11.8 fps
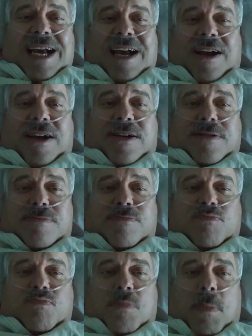Now
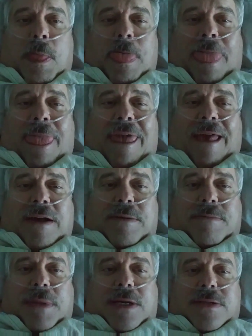
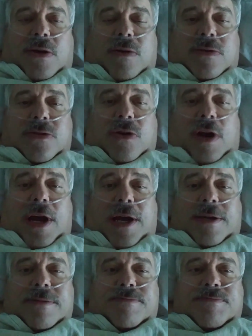it's all dry.